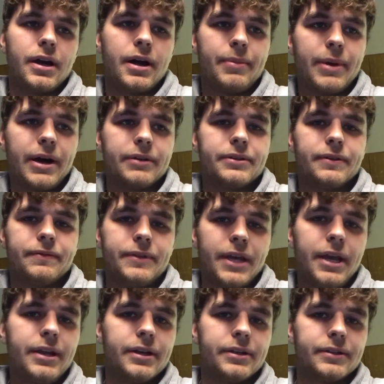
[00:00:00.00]
amounts of
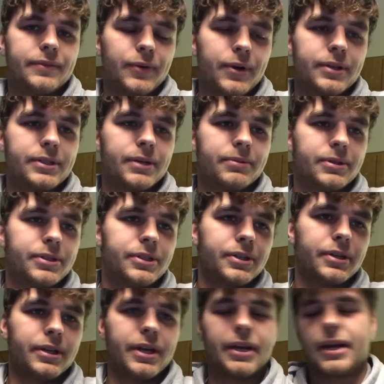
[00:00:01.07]
data as far as I'm
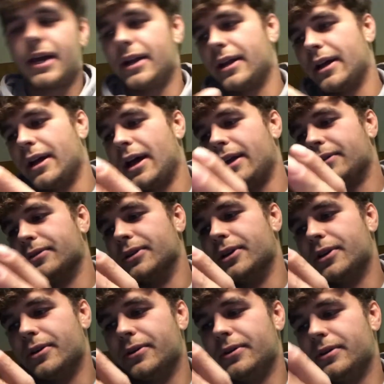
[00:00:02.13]
concerned. Like, I don't
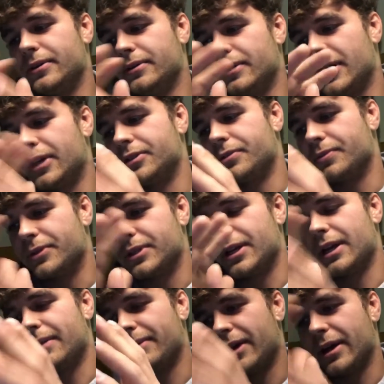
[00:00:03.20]
know
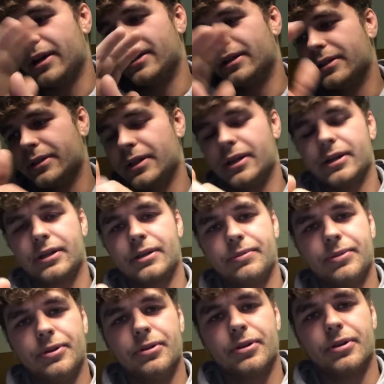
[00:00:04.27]
100%. I'm not a
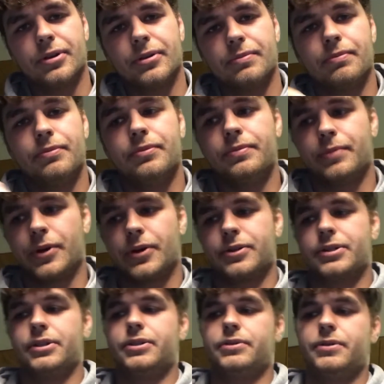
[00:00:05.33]
computer
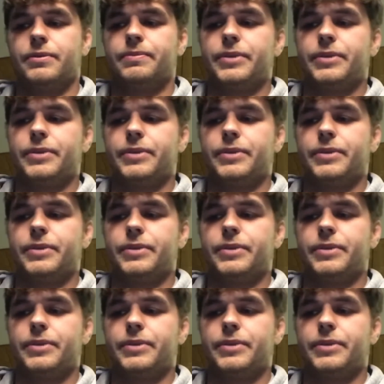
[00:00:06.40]
person to